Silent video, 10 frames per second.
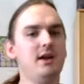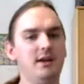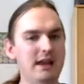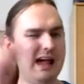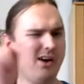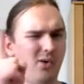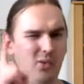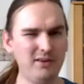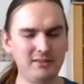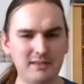Now,
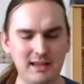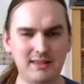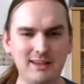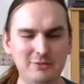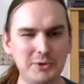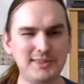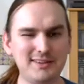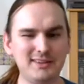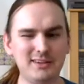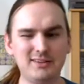one of the things with
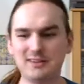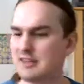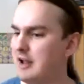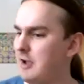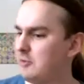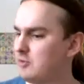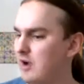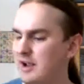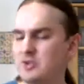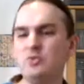this list is that I
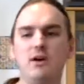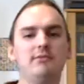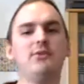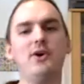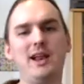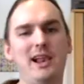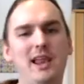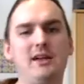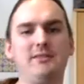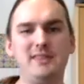tried to avoid a
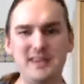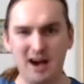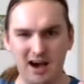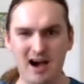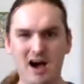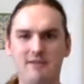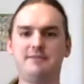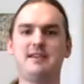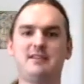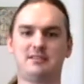lot of the
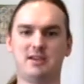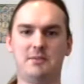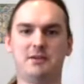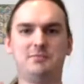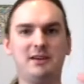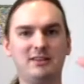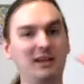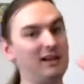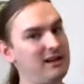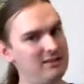obvious topics because
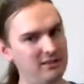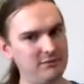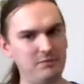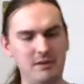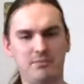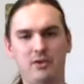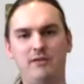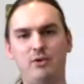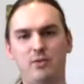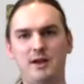lots of people
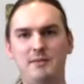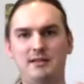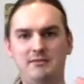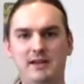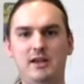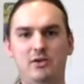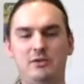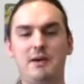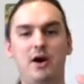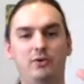have already made
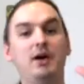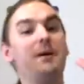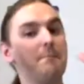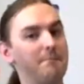videos about